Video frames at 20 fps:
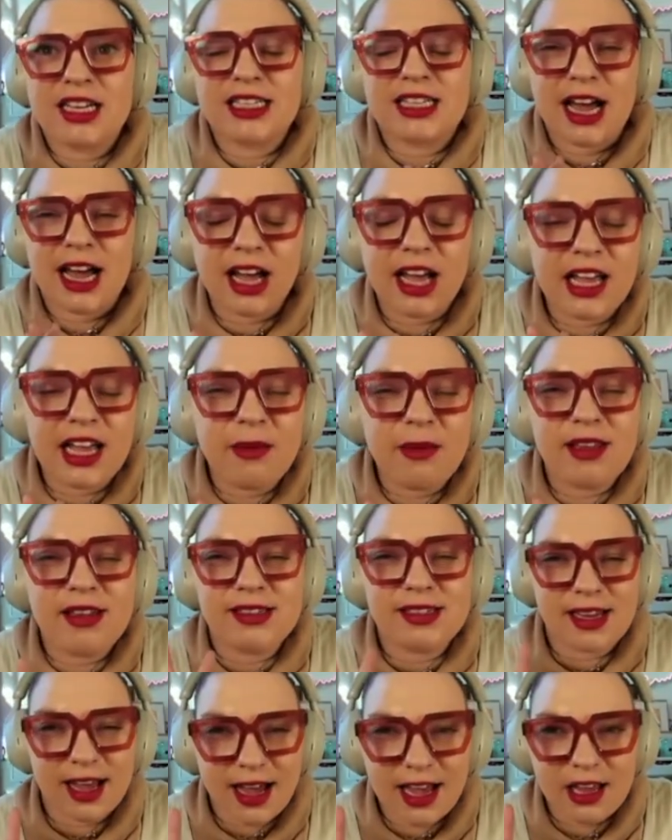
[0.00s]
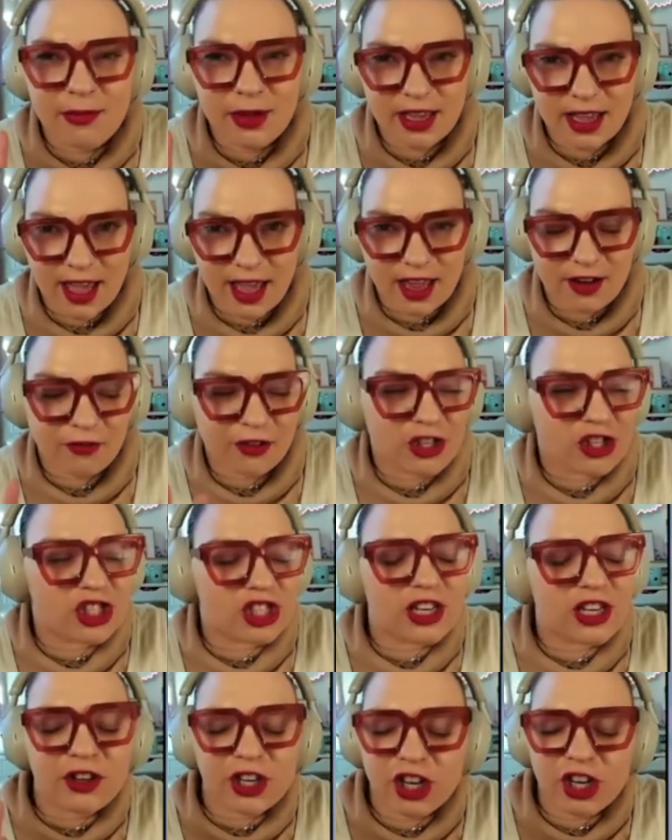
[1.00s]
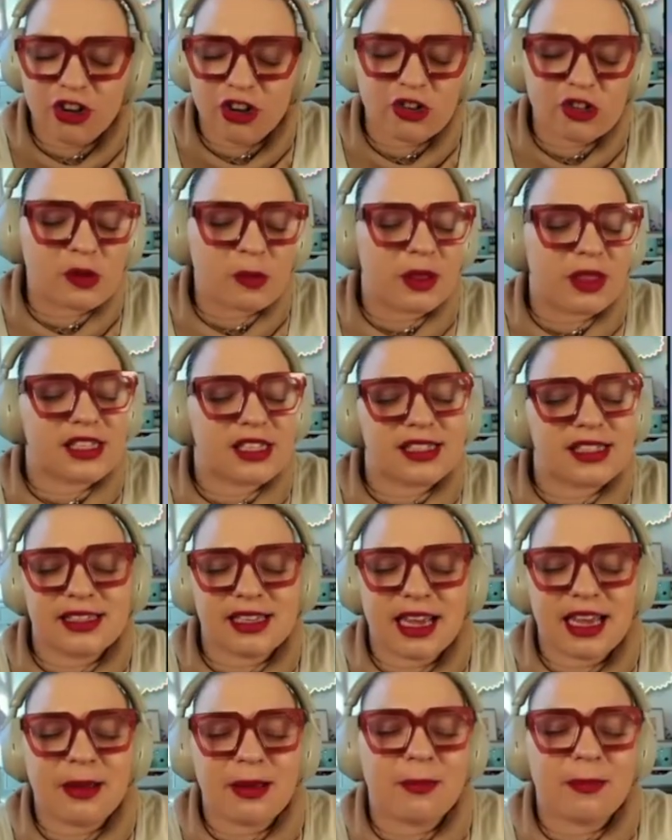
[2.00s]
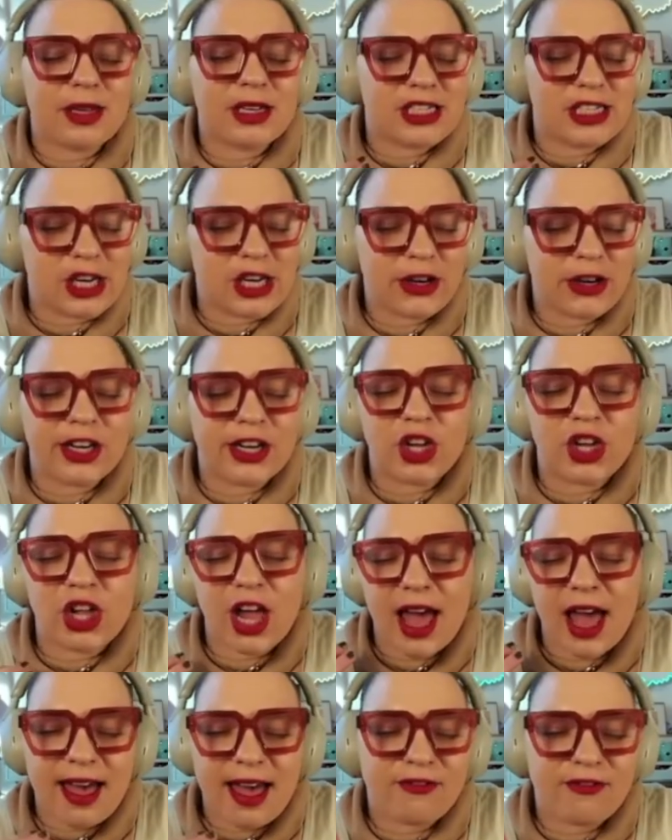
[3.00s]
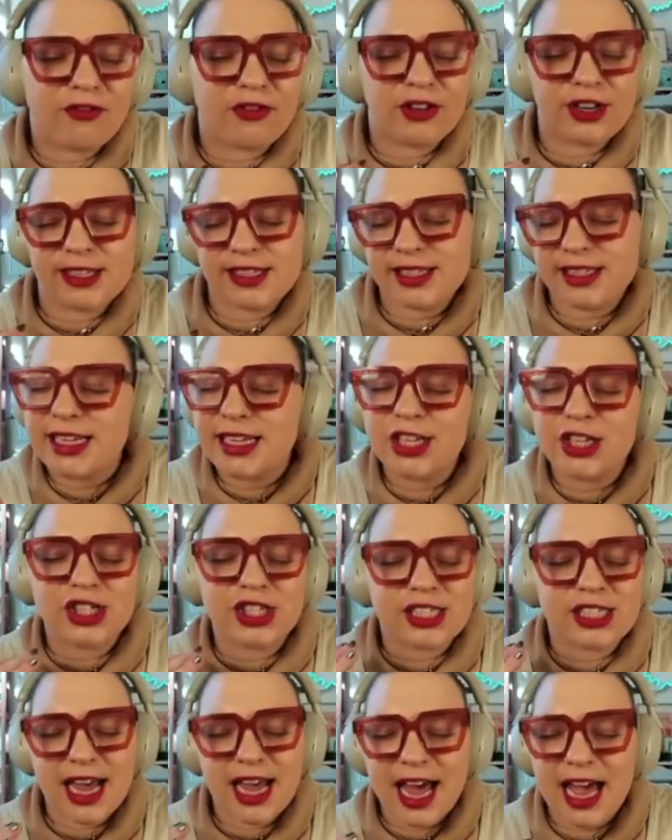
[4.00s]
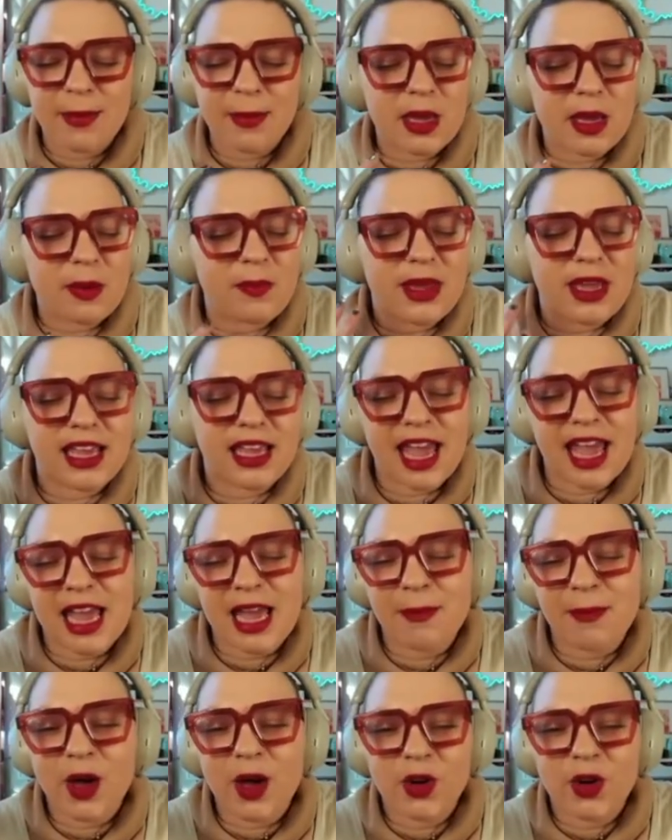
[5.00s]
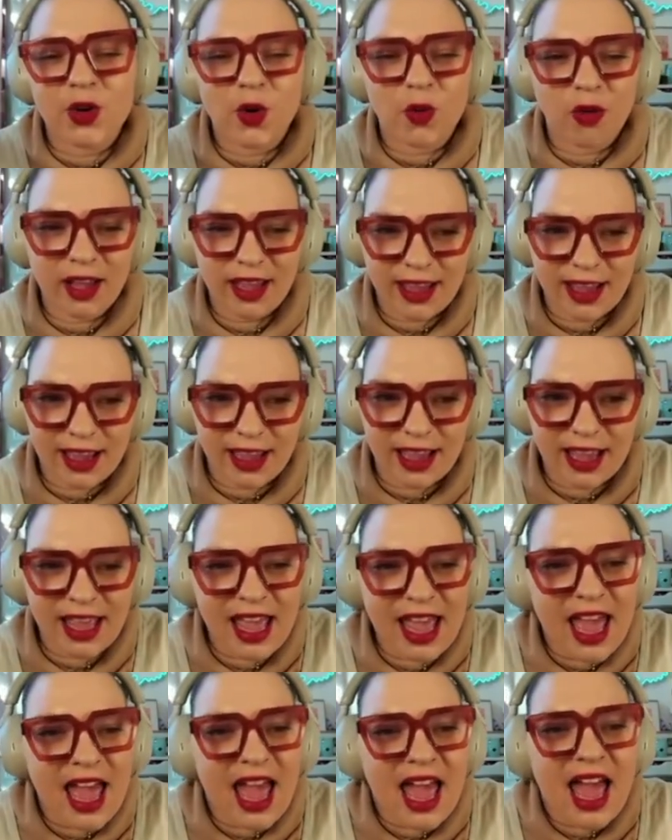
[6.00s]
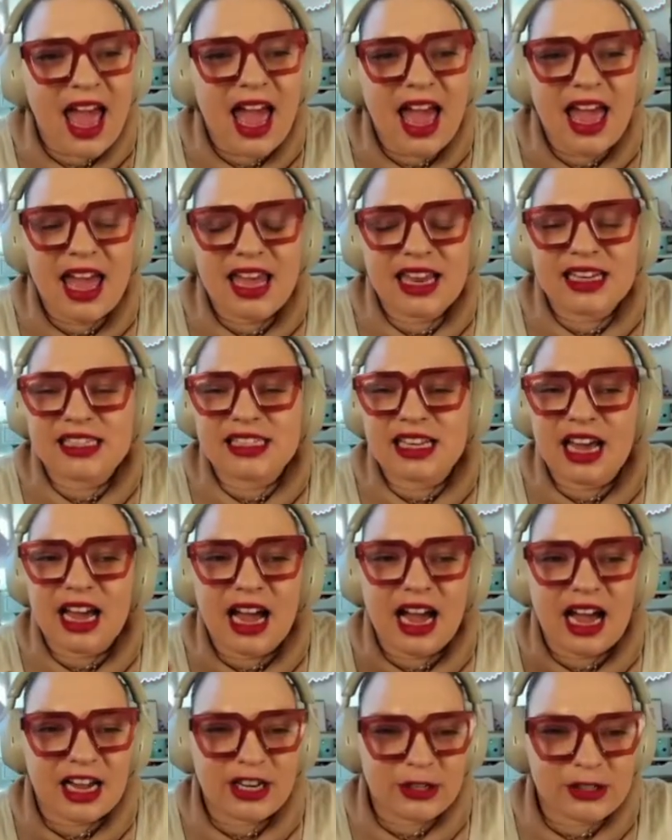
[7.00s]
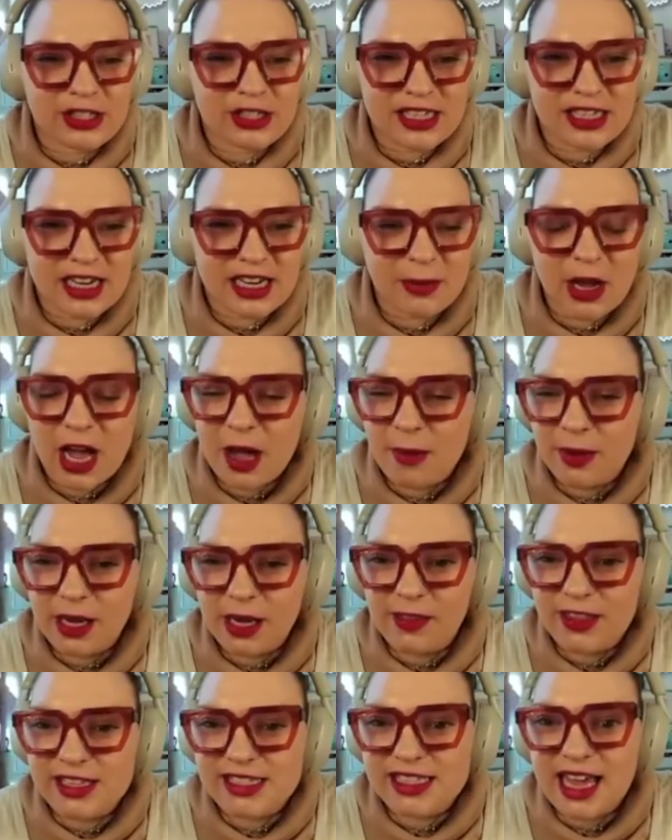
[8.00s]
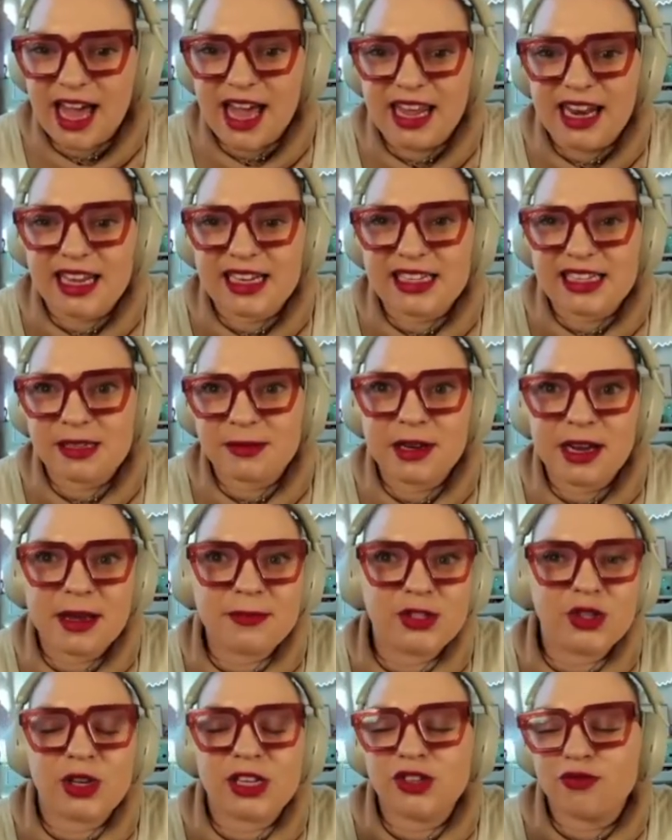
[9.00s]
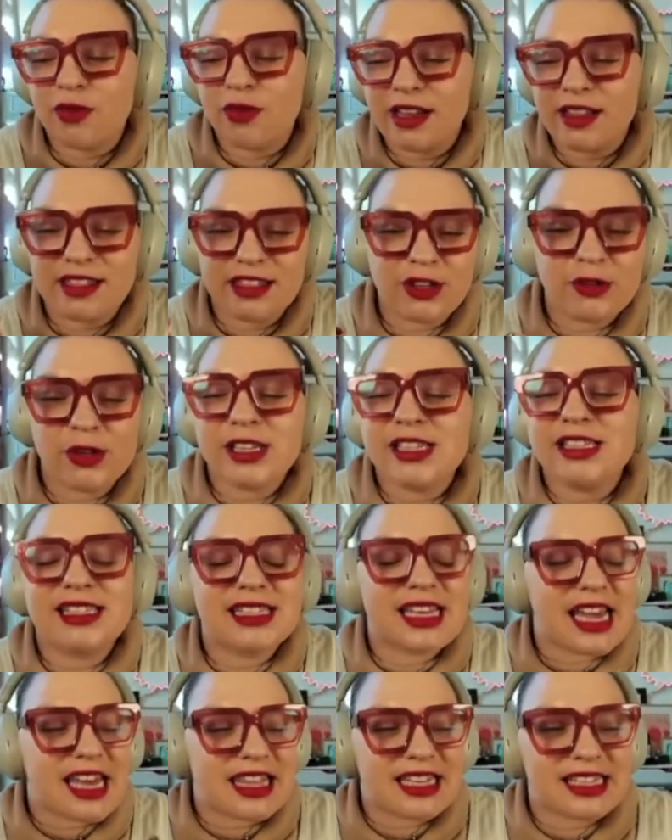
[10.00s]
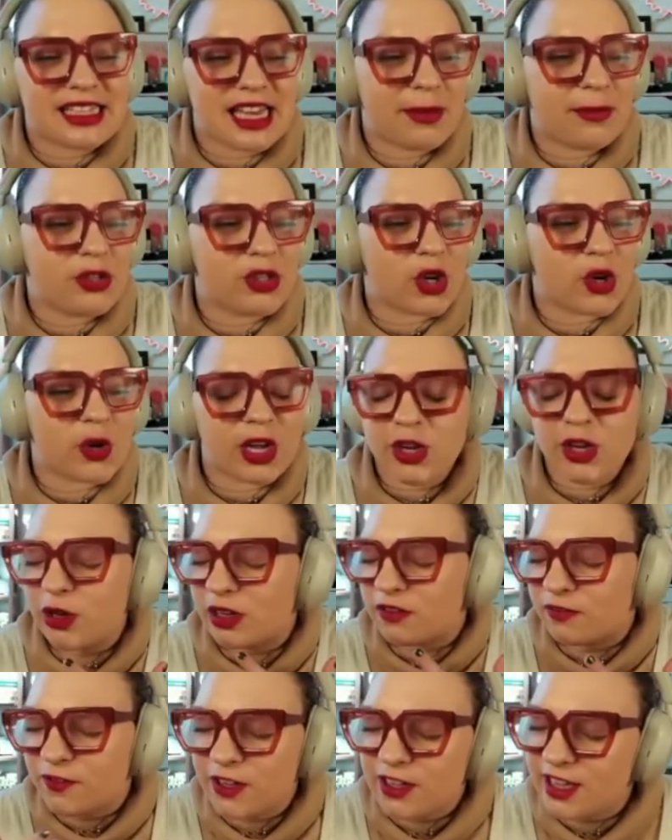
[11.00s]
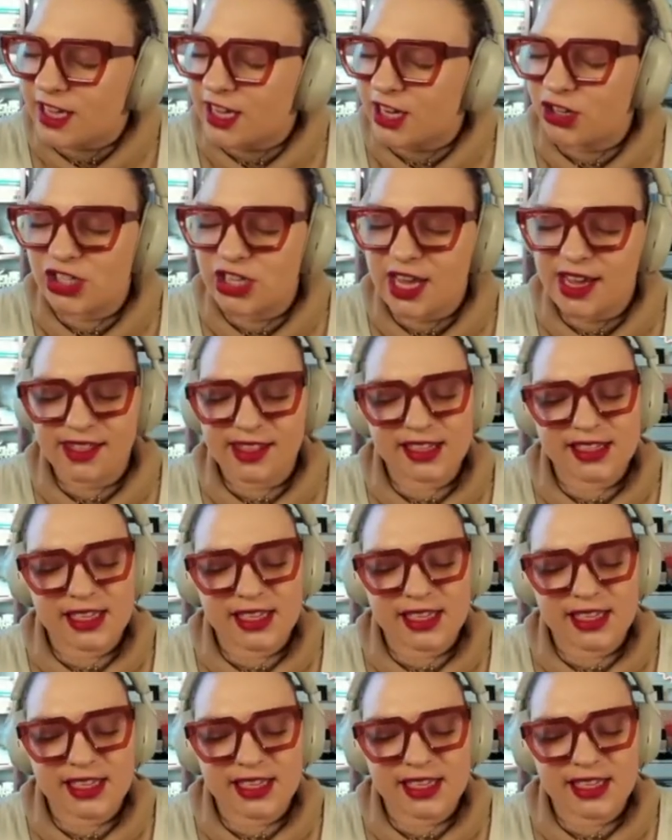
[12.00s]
time and time again for different coasts with the same material every single time. It became annoying. And I do stand-up comedy on the side, and sometimes you can say the same joke and you can feel like you're saying it at the